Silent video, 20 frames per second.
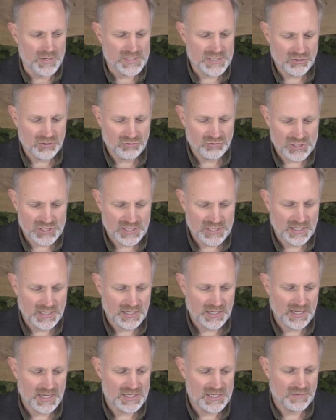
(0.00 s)
What's
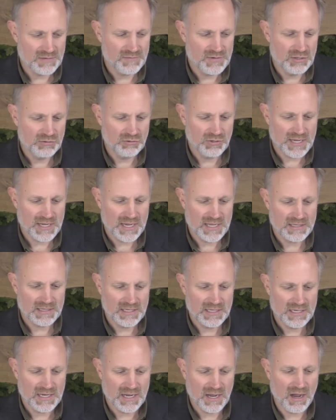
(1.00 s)
interesting is if you look
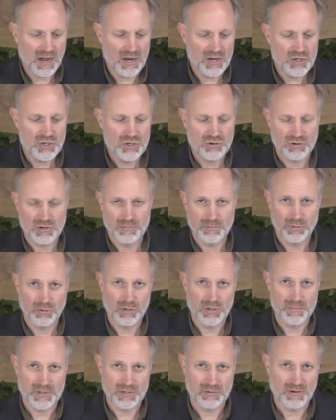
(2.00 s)
at the
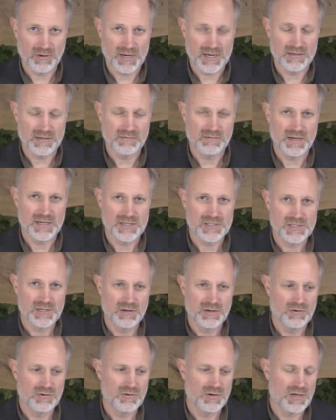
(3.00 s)
underemployment rate, right?
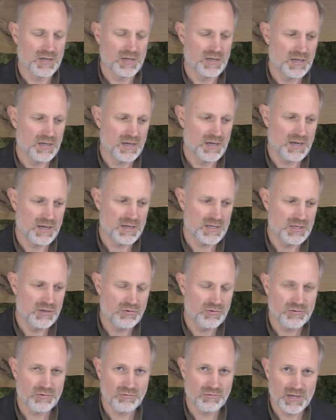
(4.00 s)
So
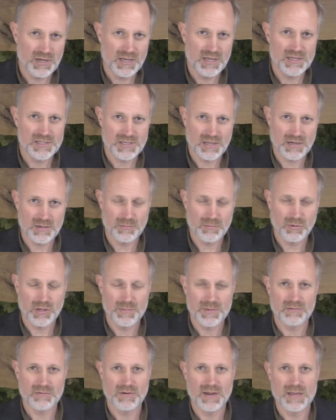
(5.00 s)
U3 is
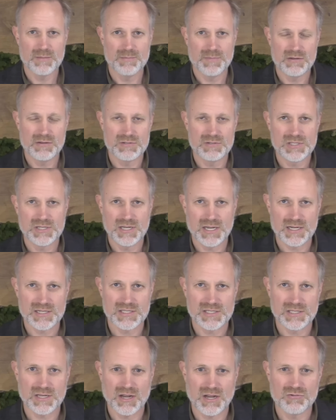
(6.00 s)
unemployment rate, but
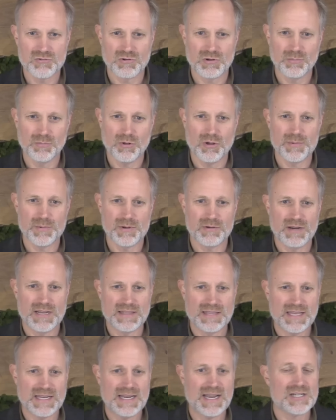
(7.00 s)
U6 is underemployment
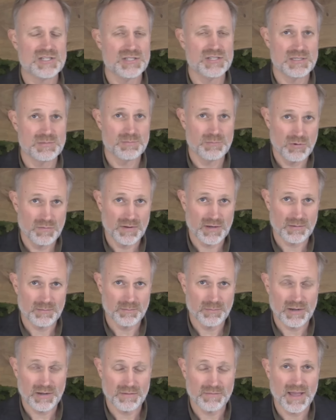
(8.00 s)
rate. That actually is
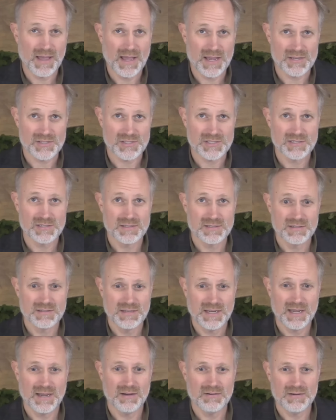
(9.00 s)
moving pretty fast
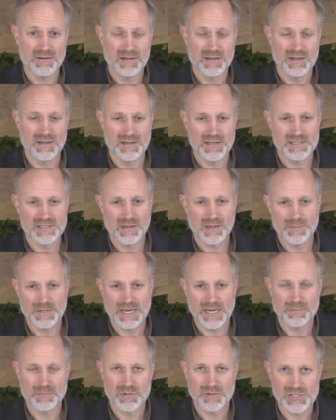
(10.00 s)
now. It's up
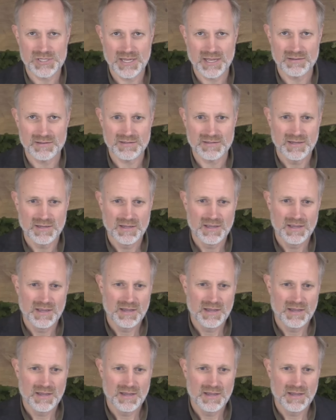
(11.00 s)
at 8%.